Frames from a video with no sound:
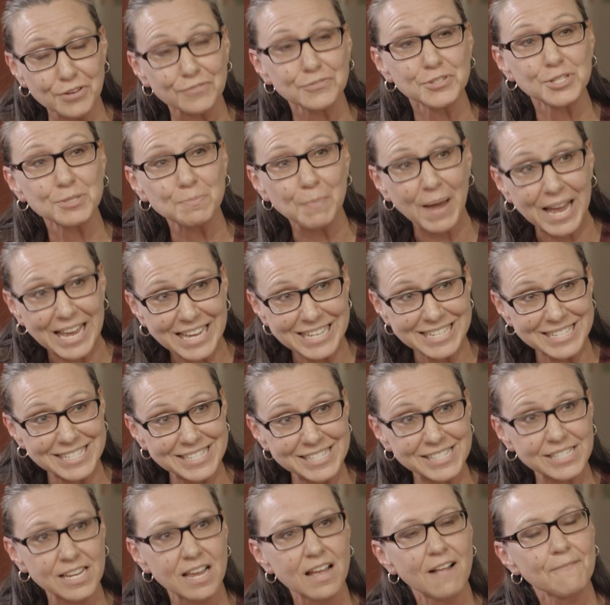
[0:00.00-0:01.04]
of
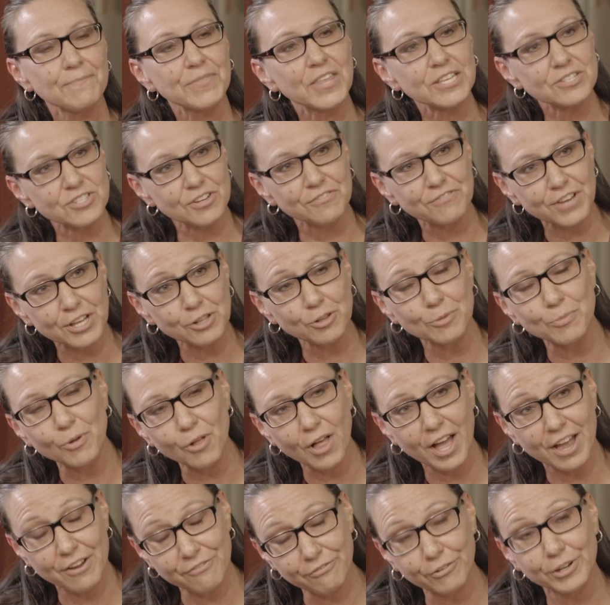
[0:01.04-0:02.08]
spend that's
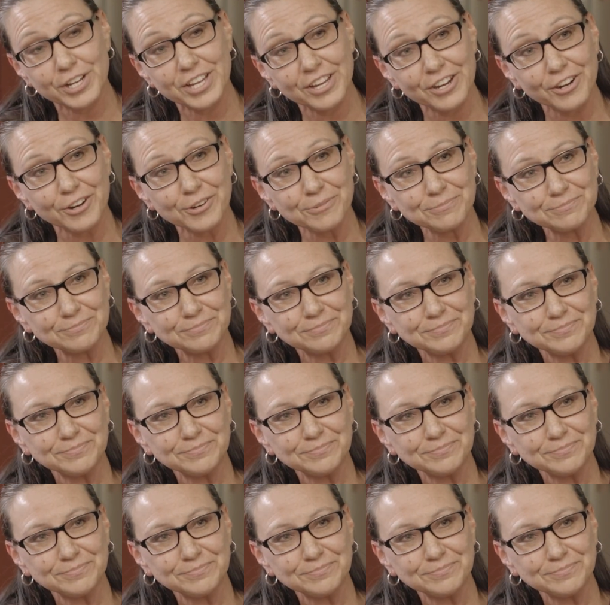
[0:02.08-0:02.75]
available every year.